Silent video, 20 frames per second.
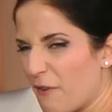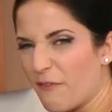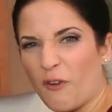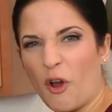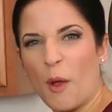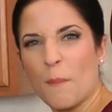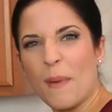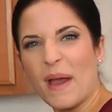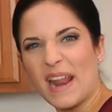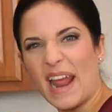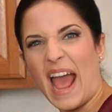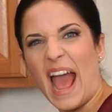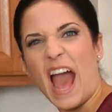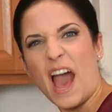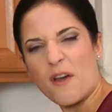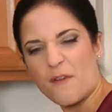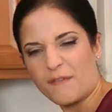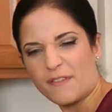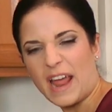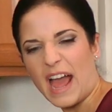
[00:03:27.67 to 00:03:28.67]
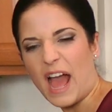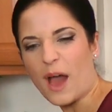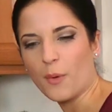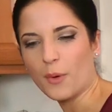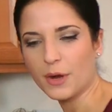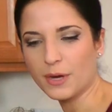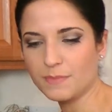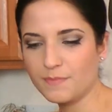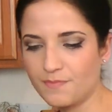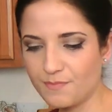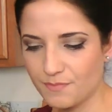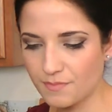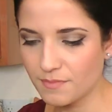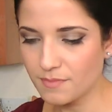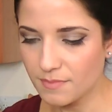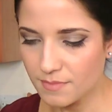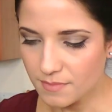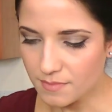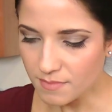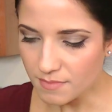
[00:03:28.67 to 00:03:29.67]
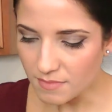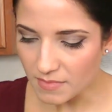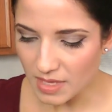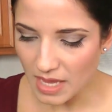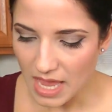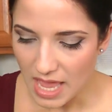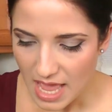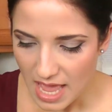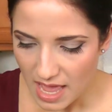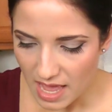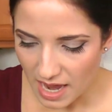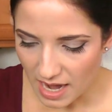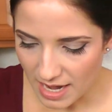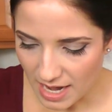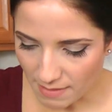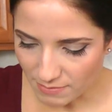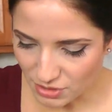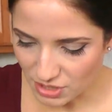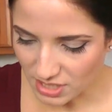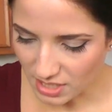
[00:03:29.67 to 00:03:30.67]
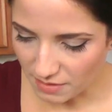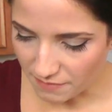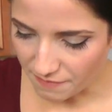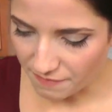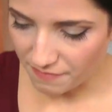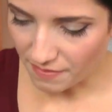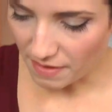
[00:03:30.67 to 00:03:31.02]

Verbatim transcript: for about a half an hour and I'm just going to